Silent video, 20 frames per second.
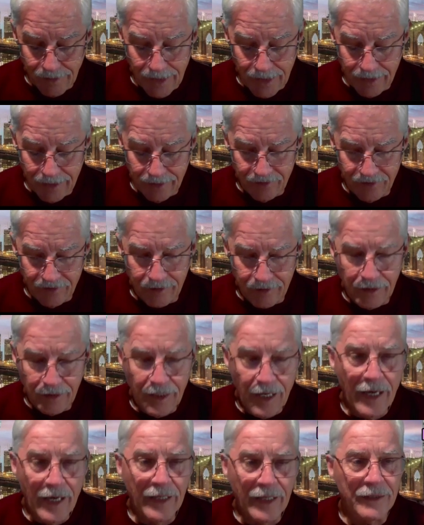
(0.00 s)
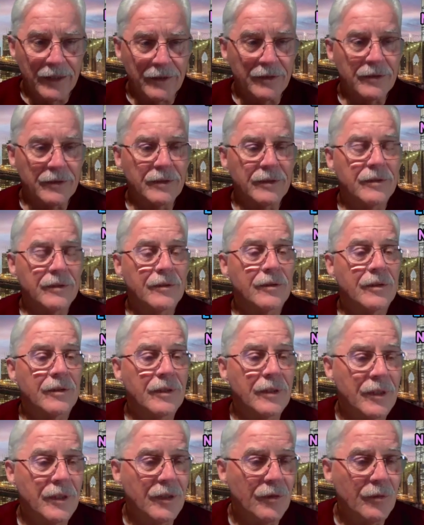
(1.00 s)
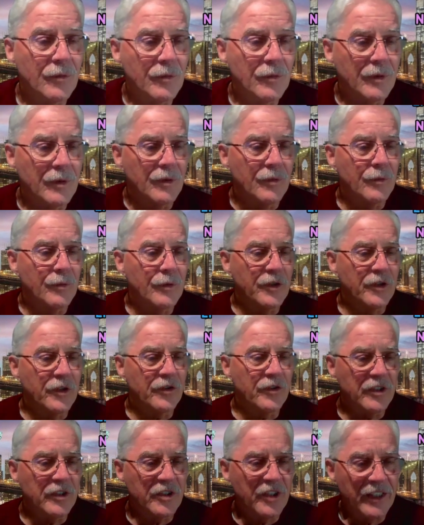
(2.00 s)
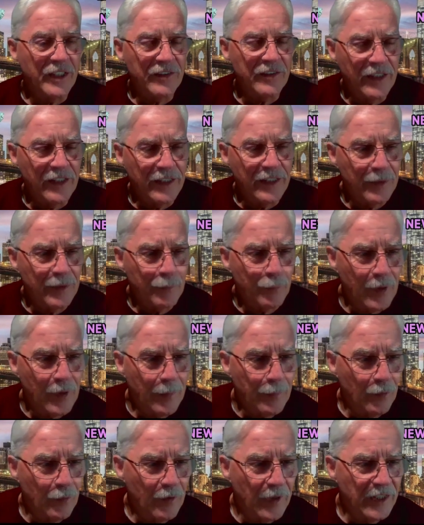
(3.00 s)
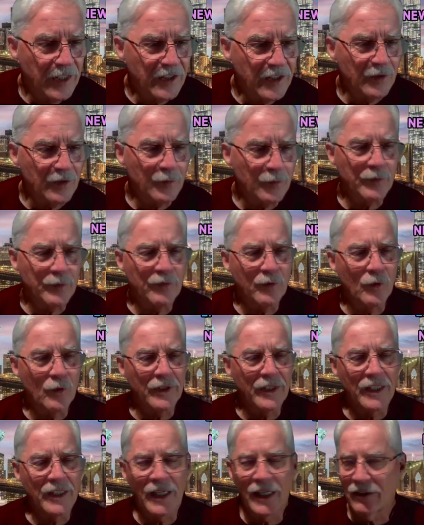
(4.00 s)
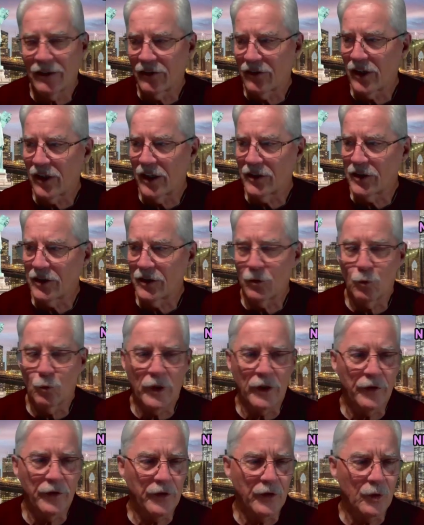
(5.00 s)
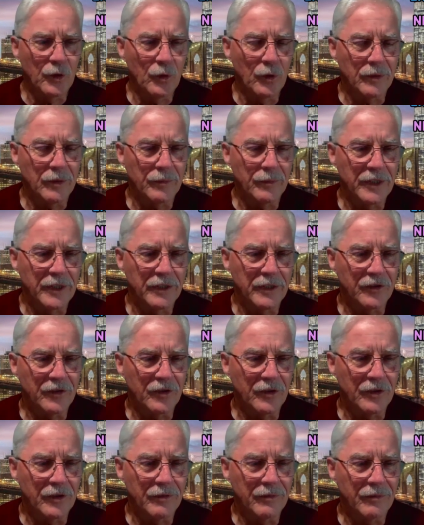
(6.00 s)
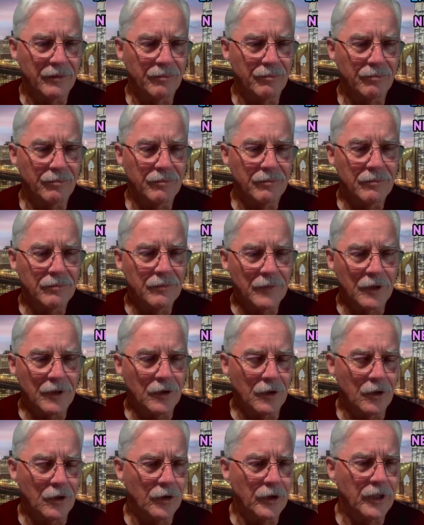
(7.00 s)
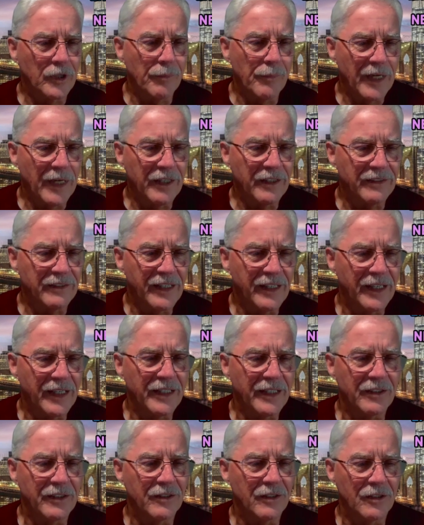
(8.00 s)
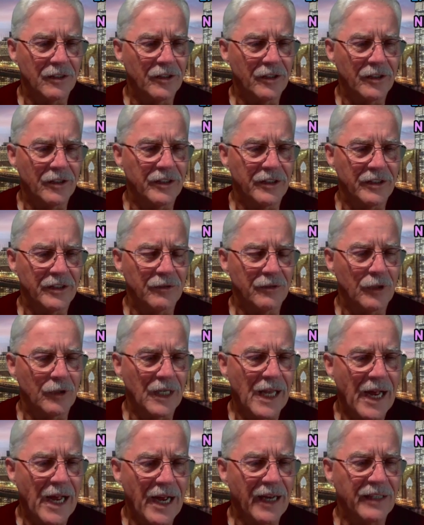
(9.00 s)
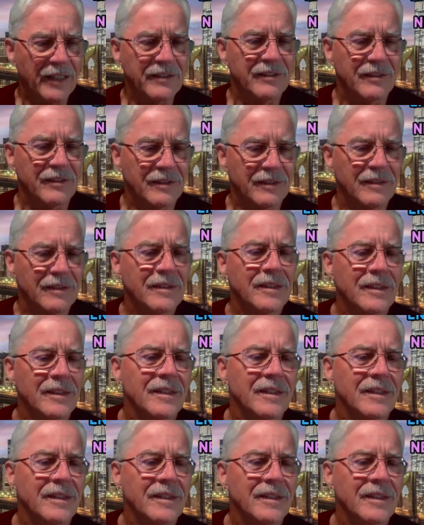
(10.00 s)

as a client, would you suggest any preparations before they had a session with you? I mean, is there learn to meditate or learn to relax? And